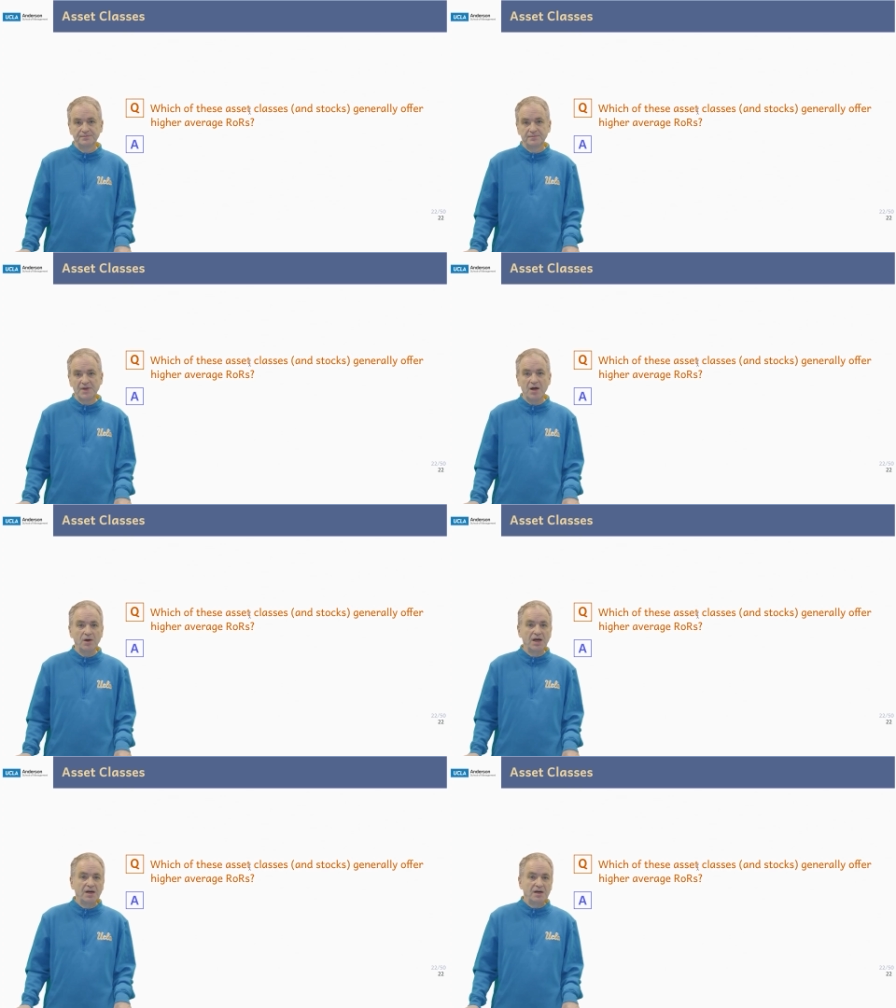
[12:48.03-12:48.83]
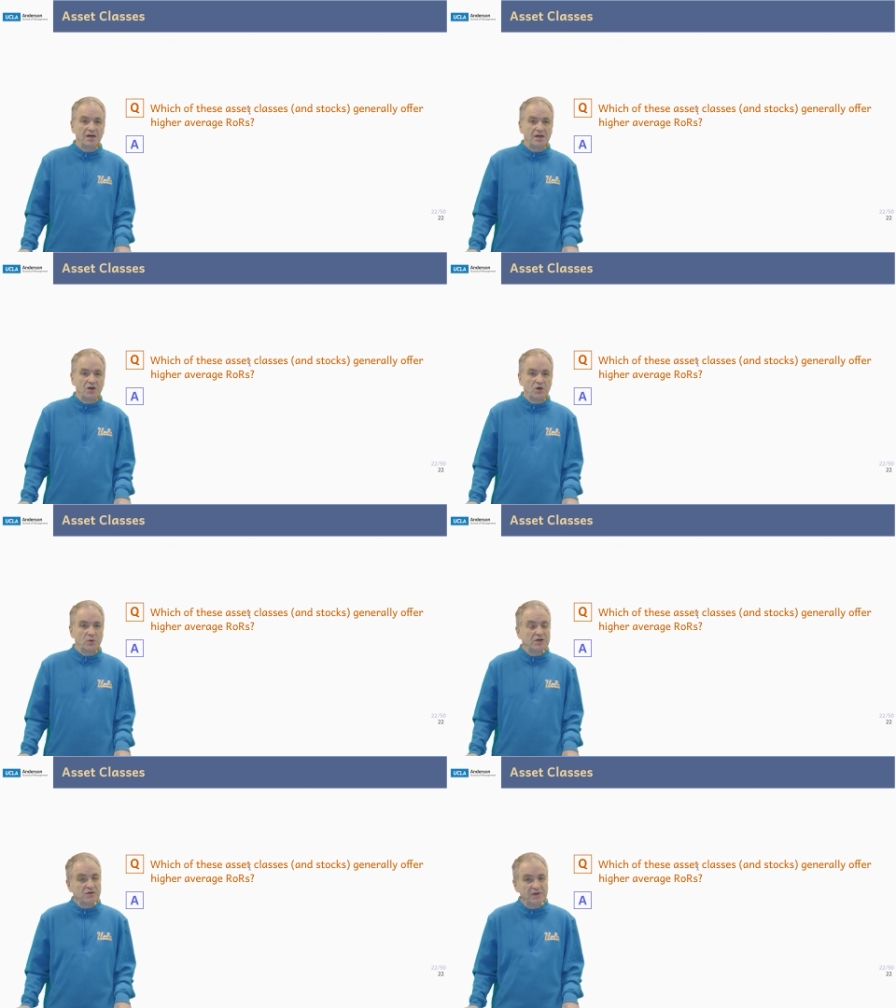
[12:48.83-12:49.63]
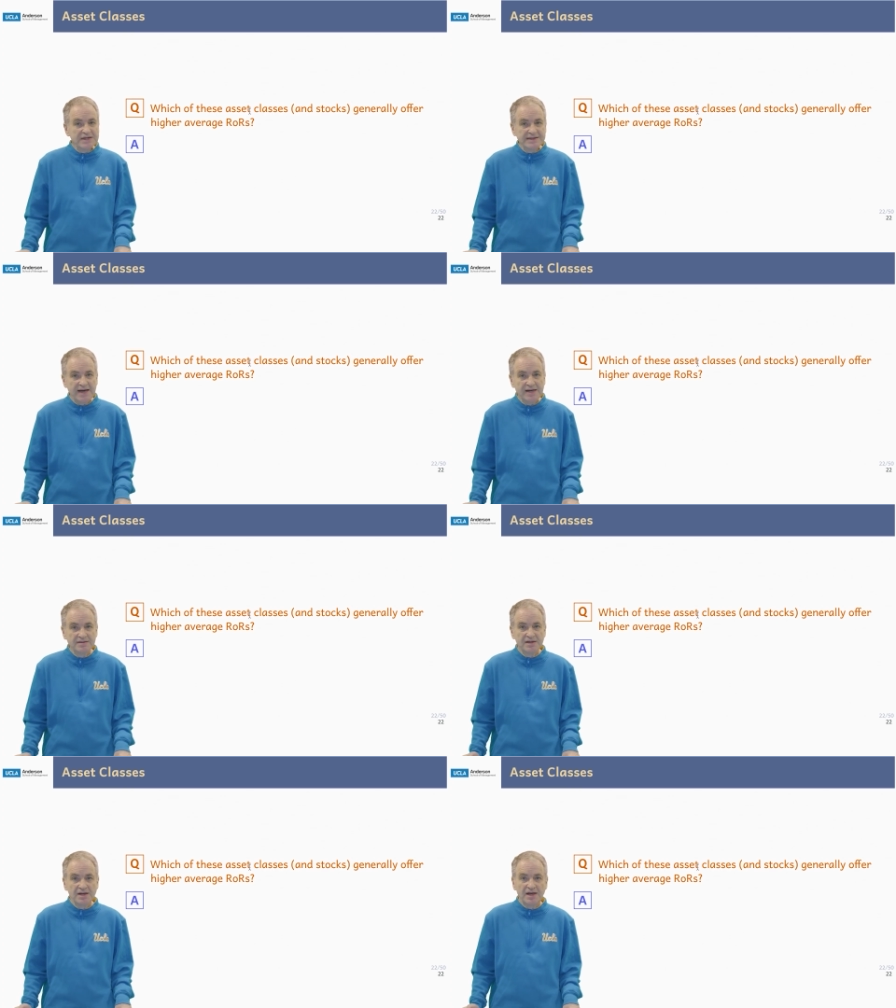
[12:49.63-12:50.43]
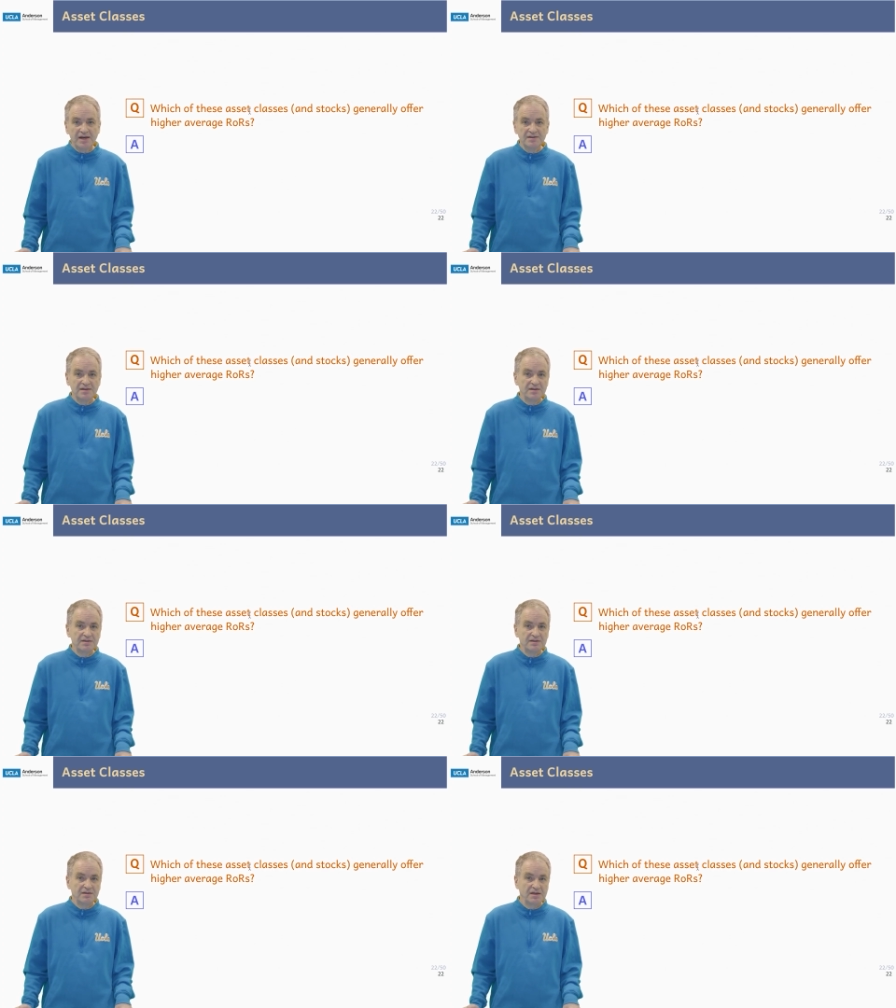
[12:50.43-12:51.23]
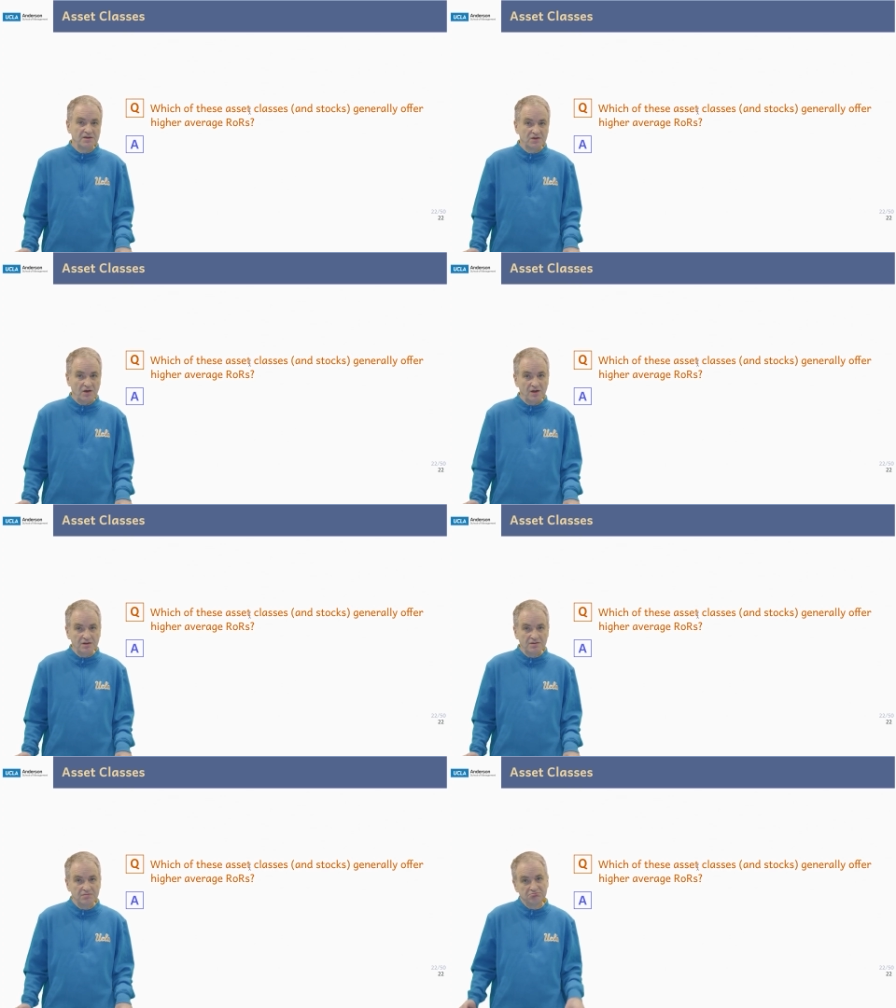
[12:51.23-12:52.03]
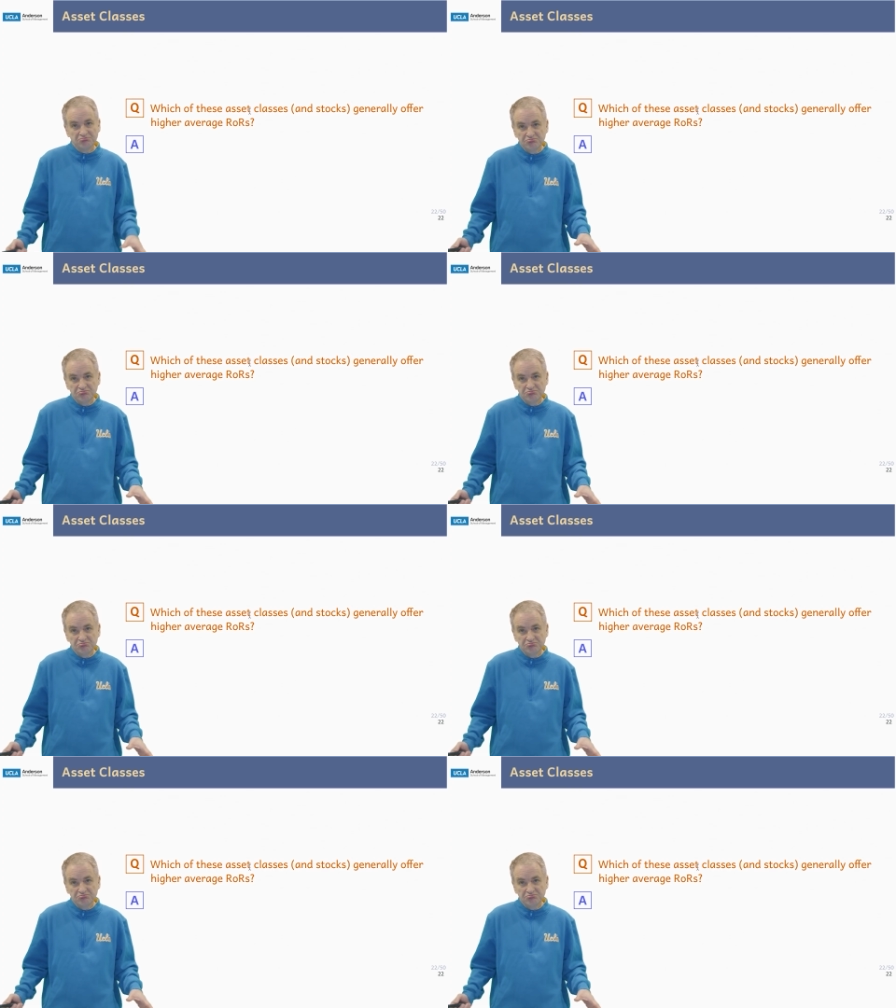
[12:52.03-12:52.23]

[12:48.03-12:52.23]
Now, which of these asset classes and stocks,